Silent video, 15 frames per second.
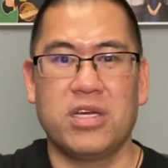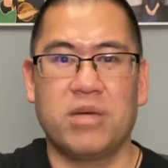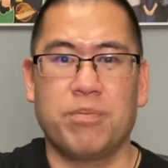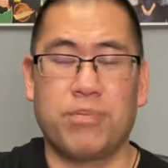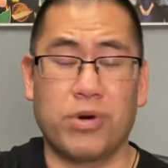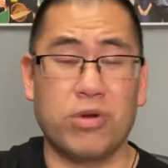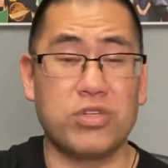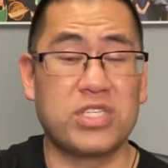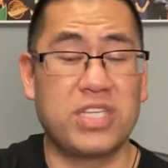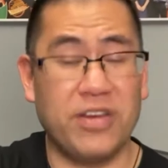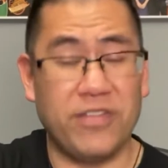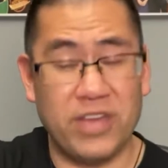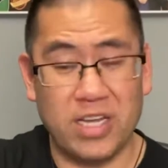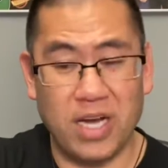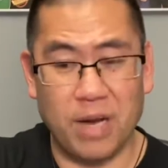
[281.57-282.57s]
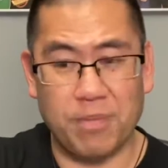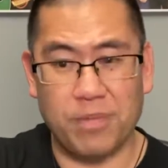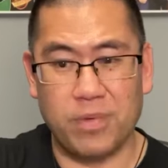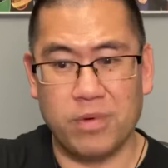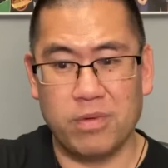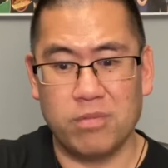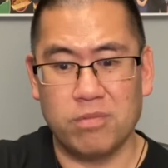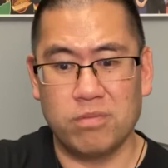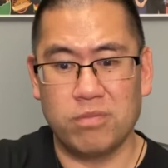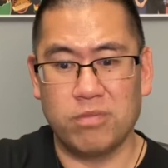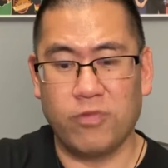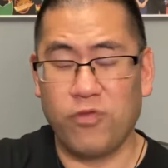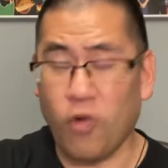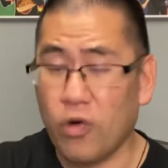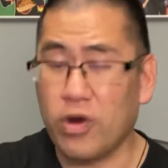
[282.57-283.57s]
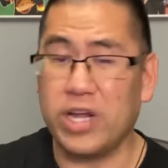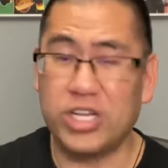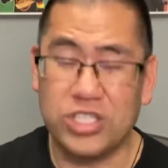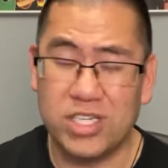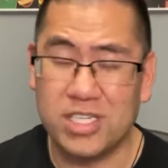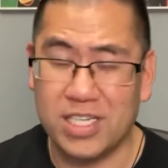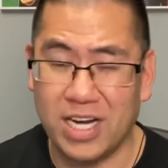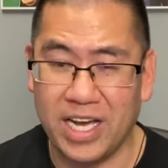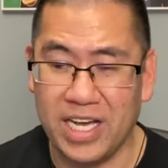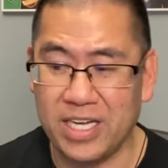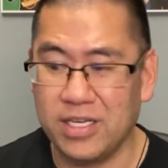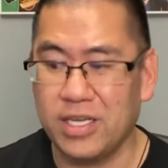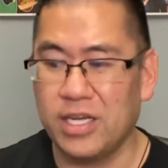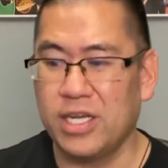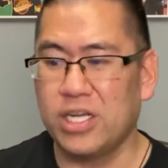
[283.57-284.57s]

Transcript: Burroughs giving up 4 inches in height,